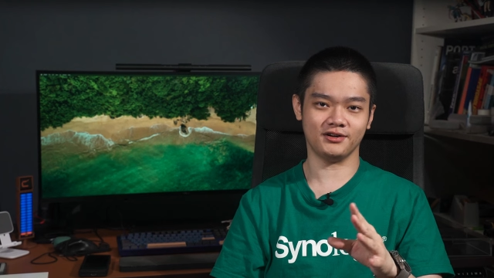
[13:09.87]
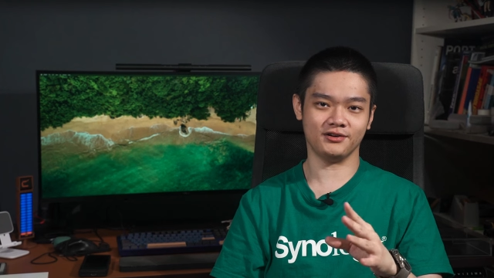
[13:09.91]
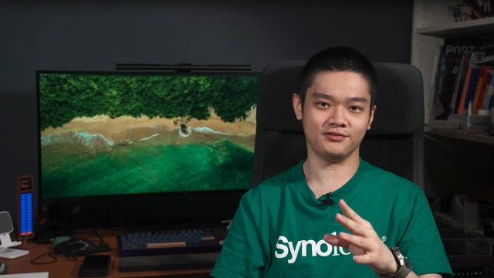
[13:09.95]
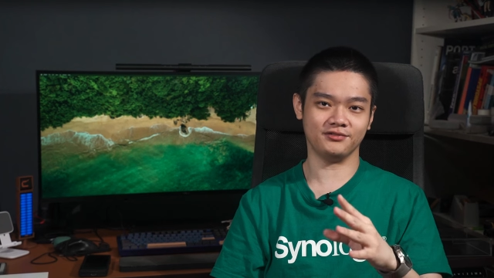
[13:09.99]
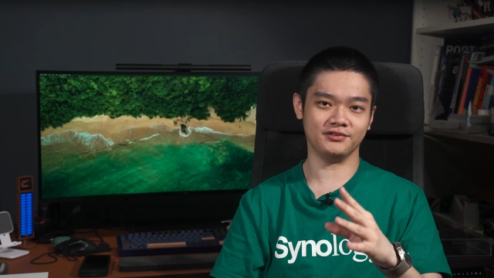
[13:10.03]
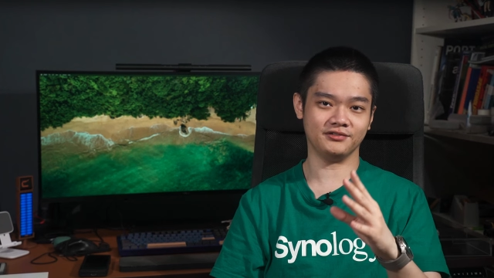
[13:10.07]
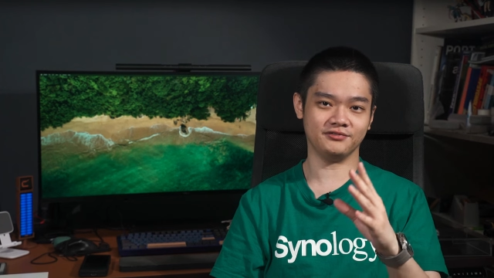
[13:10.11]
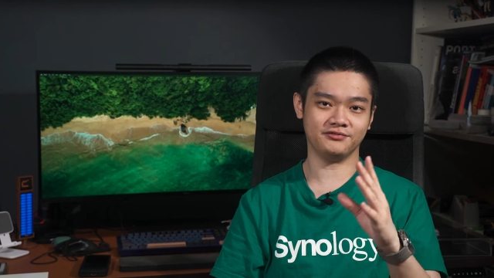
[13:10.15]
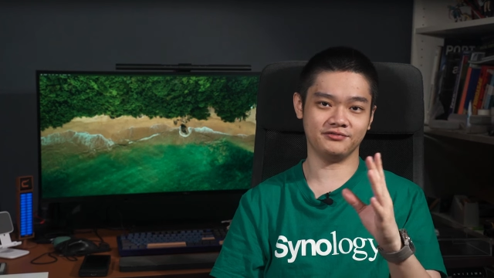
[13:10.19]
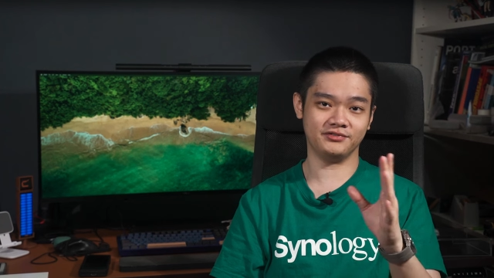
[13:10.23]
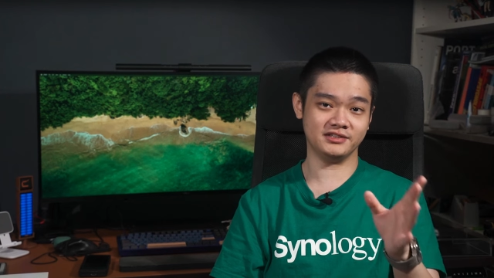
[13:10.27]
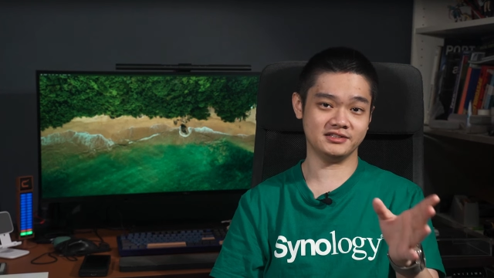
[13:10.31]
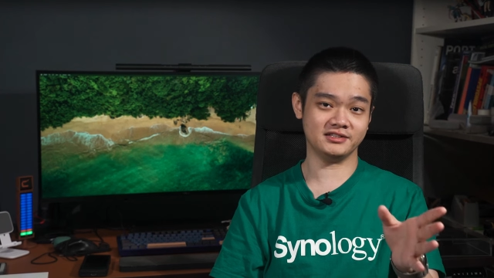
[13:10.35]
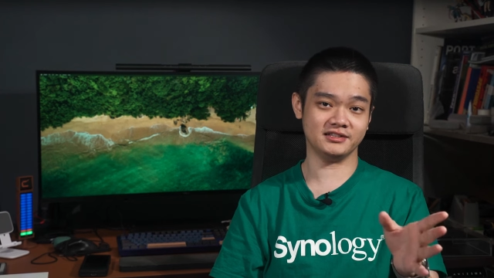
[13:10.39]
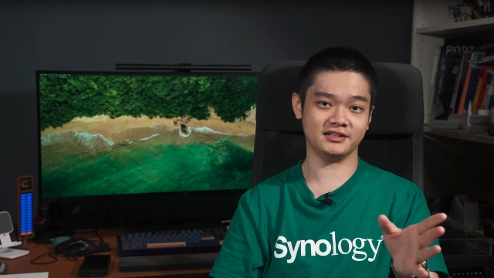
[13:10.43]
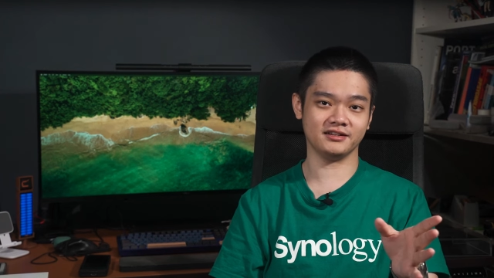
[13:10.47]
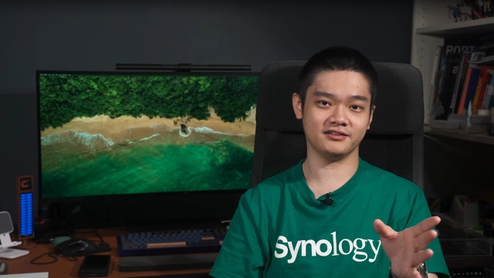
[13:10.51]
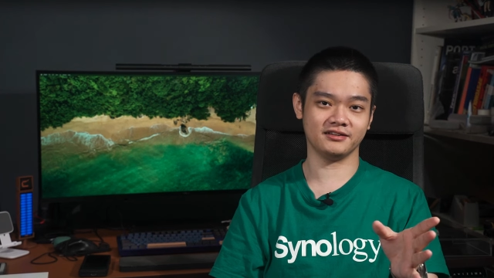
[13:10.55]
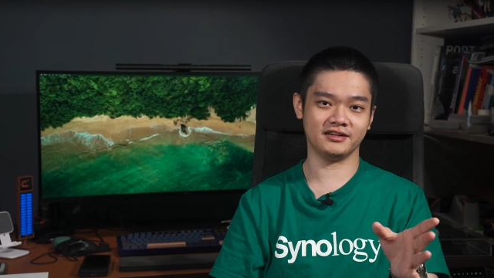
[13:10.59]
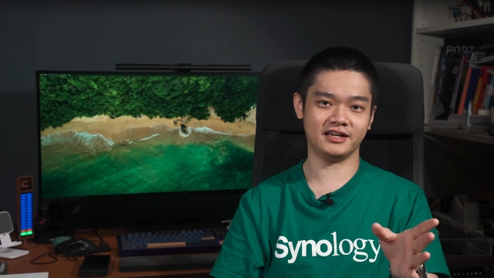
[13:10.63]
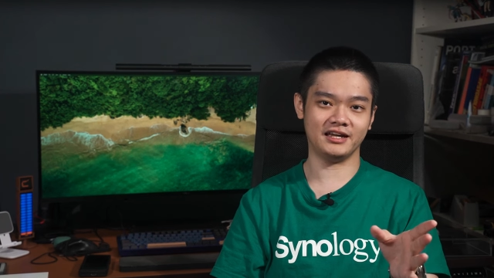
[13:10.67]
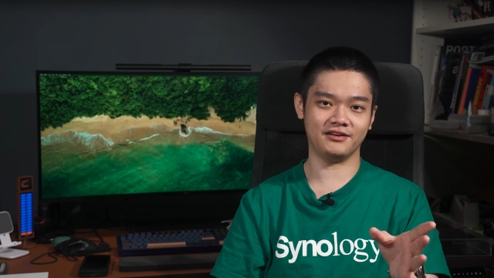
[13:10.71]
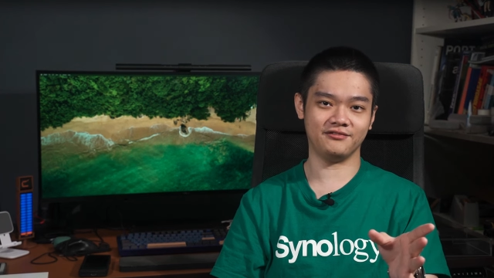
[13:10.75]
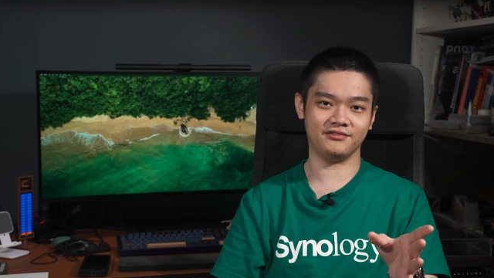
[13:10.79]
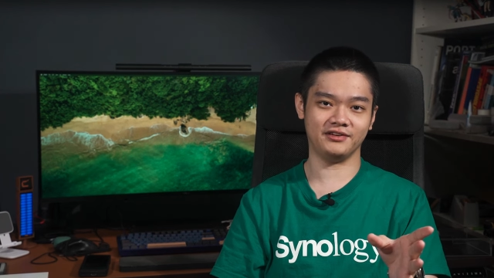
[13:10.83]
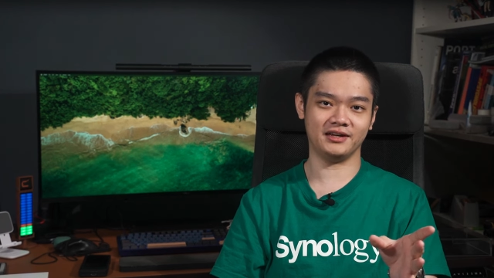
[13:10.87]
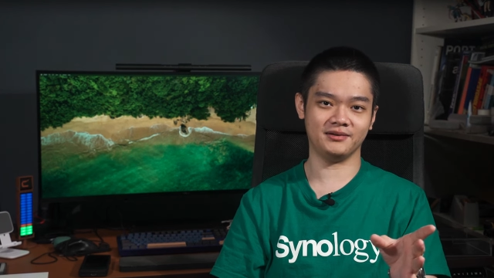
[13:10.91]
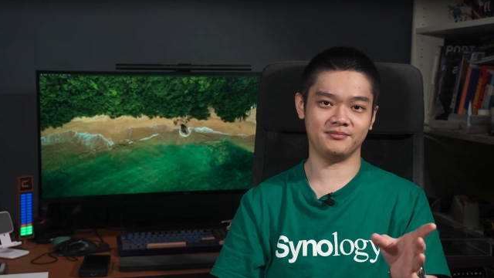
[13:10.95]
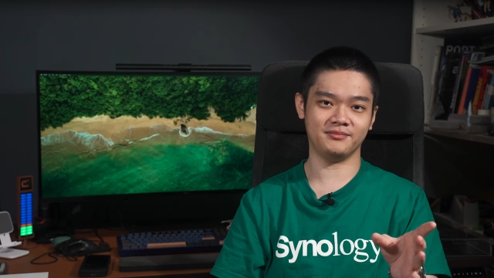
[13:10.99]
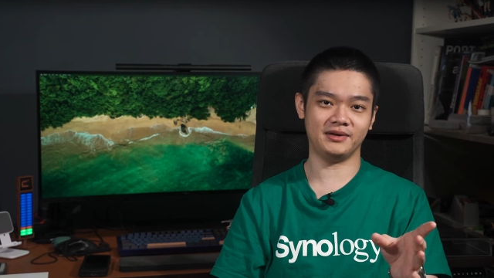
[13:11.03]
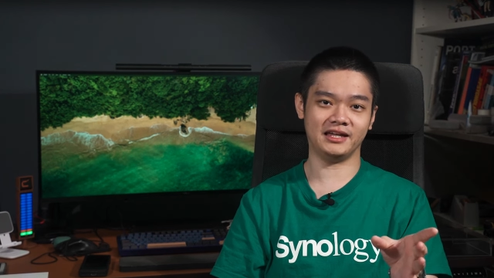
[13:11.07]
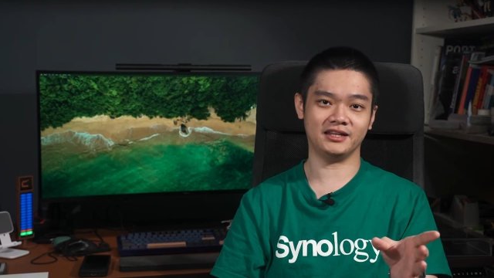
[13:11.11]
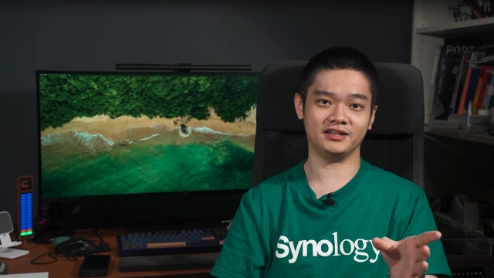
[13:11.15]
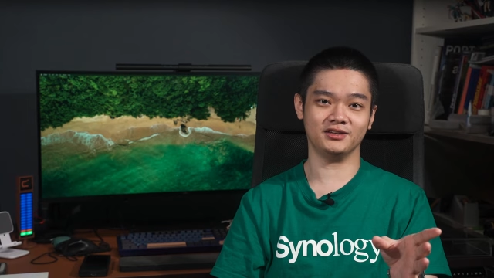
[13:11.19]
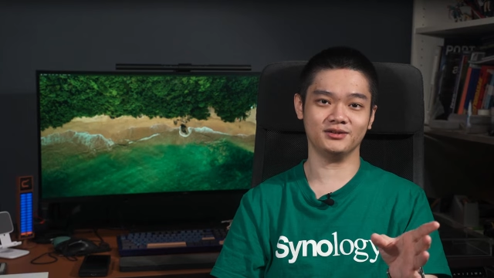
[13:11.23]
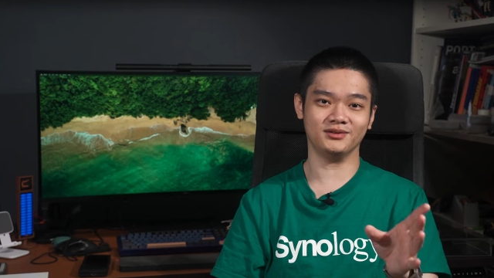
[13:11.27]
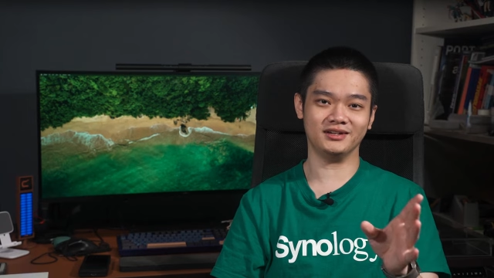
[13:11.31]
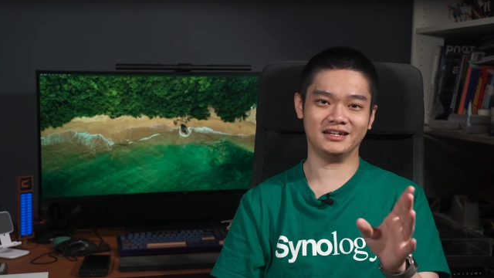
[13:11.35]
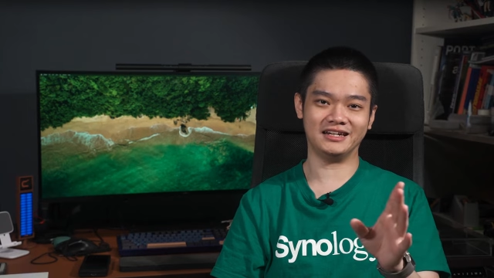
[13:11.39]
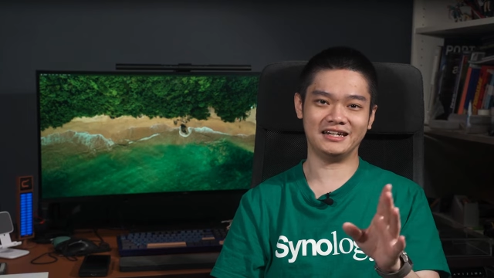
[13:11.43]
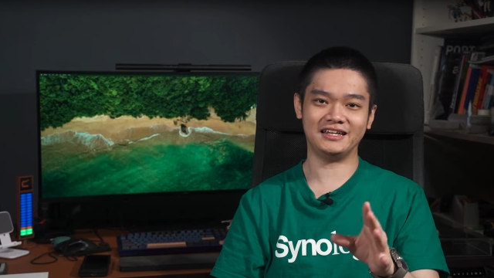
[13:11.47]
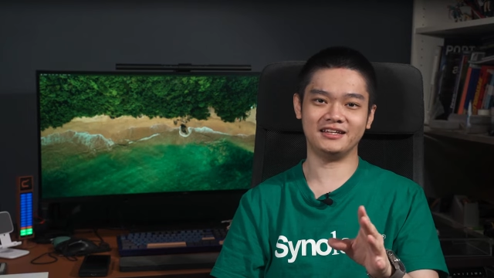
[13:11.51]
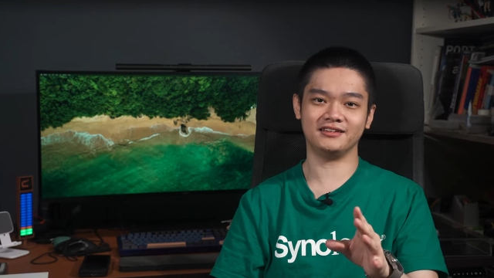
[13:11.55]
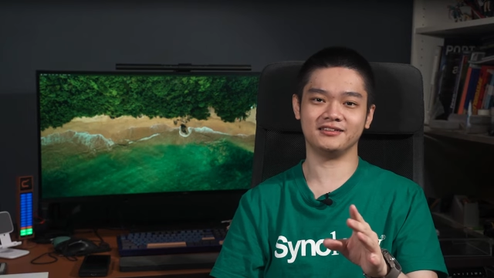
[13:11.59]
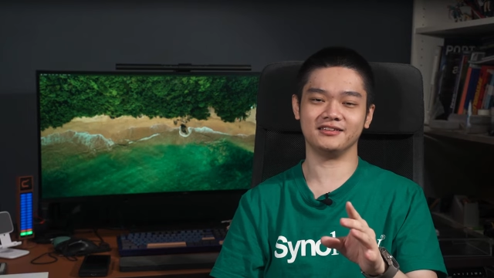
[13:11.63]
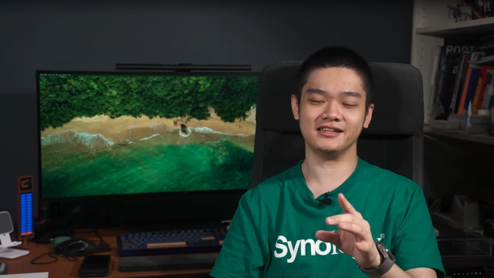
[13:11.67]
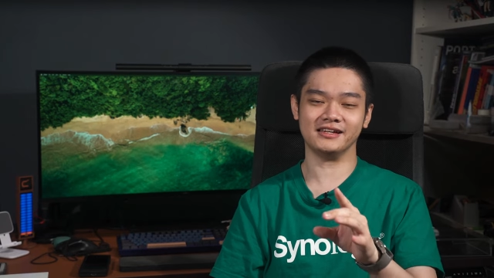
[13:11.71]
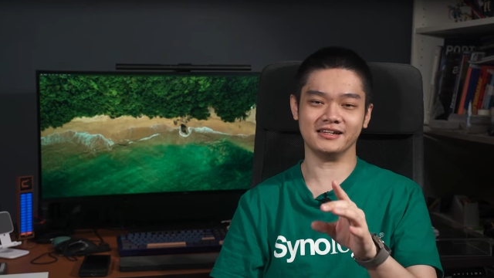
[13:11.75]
of a physical KVM and you need